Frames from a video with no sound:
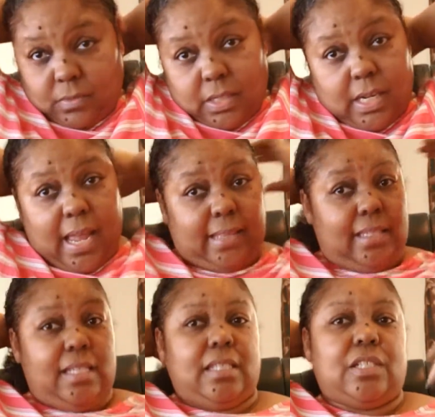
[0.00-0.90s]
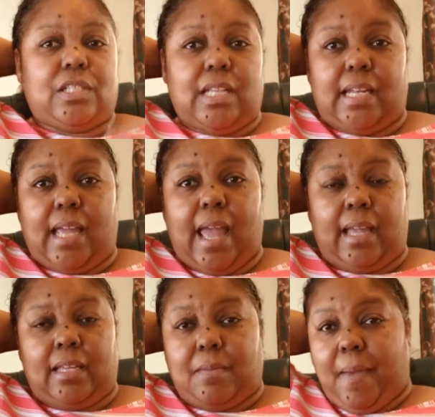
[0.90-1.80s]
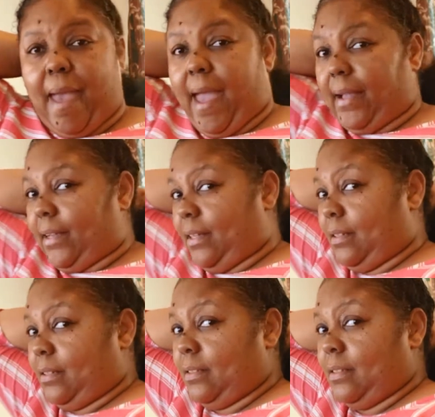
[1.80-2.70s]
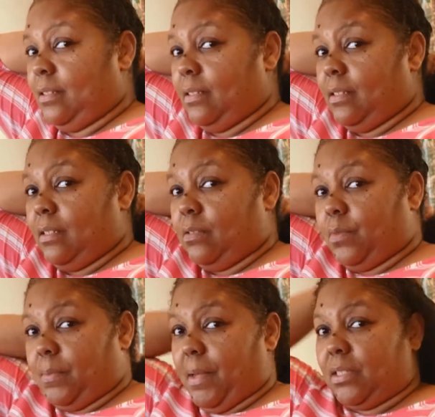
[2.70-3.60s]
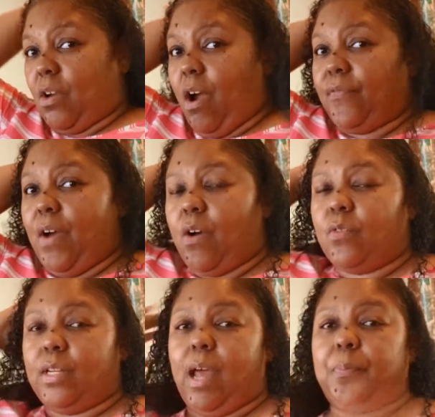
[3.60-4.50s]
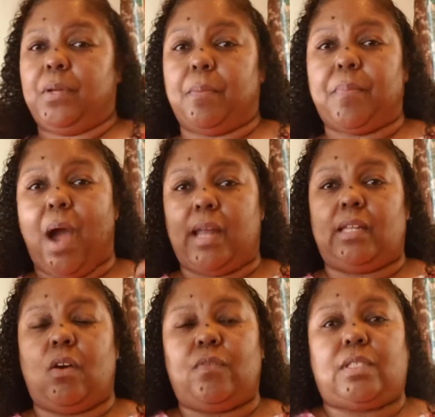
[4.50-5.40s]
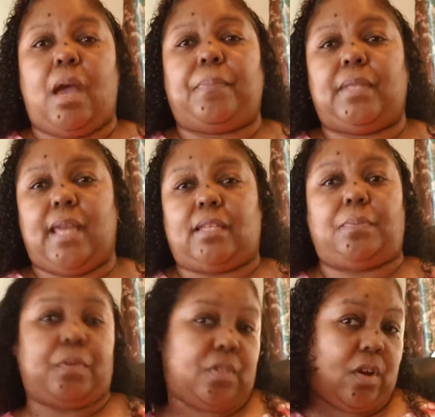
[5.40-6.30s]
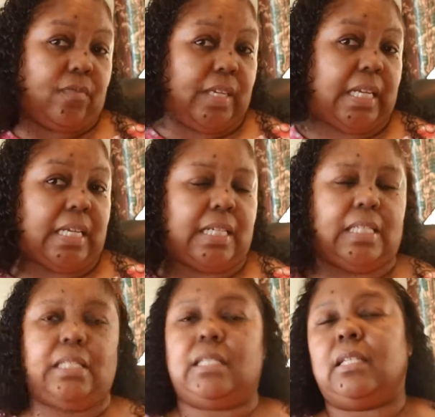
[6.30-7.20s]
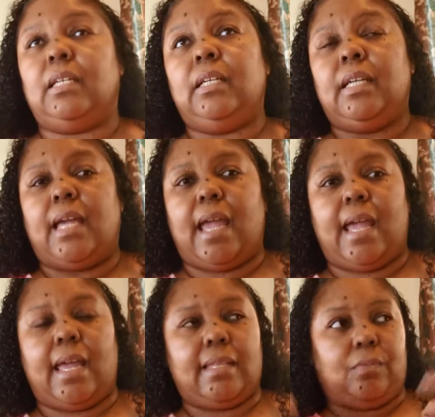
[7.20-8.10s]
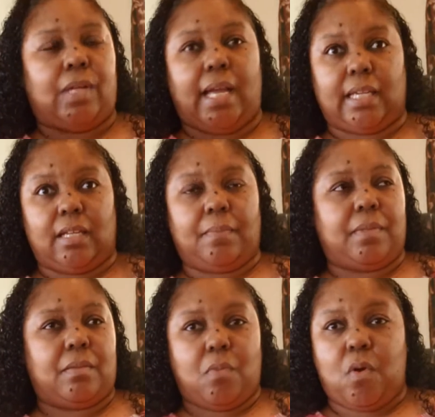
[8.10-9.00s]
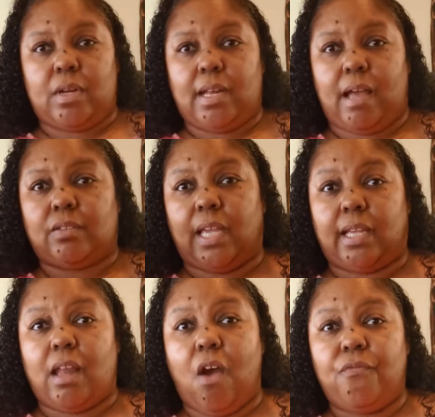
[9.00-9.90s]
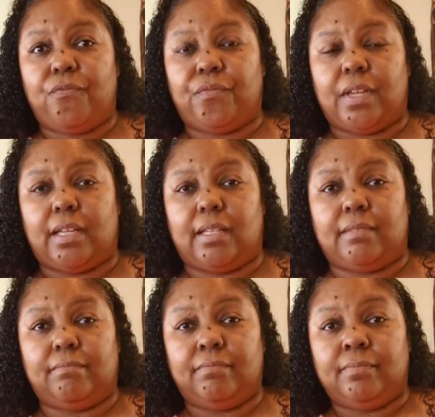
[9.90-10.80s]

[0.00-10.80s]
like this and just let it hang in the back with my scarf on, and I'll put a bonnet over top of that to preserve the ends. And when I get up in the morning, I'll take it off and